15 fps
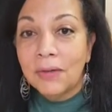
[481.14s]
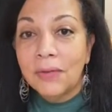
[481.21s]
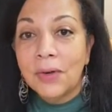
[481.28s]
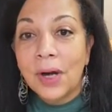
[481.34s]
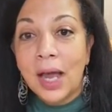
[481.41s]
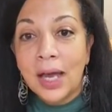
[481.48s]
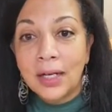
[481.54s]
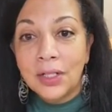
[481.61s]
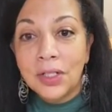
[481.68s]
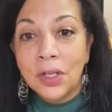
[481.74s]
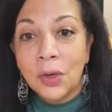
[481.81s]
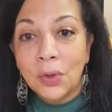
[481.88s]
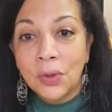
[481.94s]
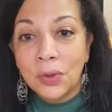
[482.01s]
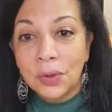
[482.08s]
for how to
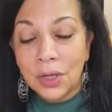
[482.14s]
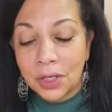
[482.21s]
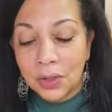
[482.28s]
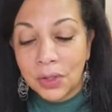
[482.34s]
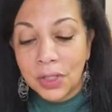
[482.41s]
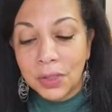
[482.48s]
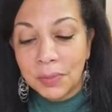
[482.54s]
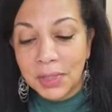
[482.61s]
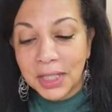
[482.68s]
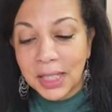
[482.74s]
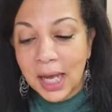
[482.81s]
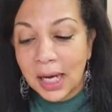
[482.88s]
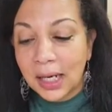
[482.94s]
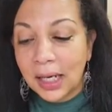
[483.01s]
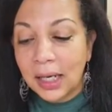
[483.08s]
sew a Christmas
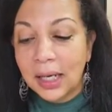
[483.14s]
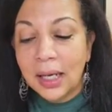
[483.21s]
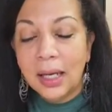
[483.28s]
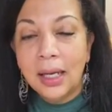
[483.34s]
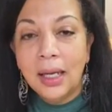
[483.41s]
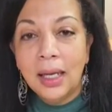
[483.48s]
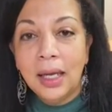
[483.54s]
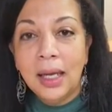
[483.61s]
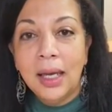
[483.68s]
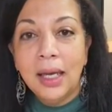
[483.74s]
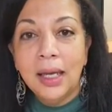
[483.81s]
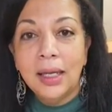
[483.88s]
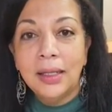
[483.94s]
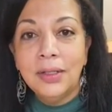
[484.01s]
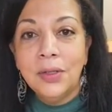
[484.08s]
stocking
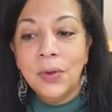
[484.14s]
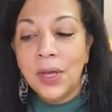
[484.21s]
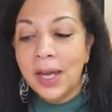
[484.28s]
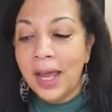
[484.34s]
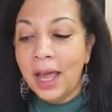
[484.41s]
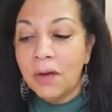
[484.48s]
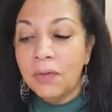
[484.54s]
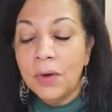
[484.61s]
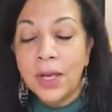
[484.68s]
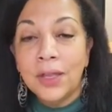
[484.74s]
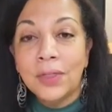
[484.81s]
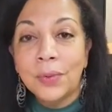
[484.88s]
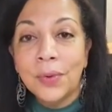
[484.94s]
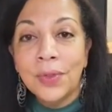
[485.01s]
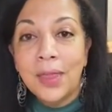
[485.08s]
and you get halfway
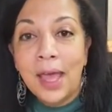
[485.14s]
through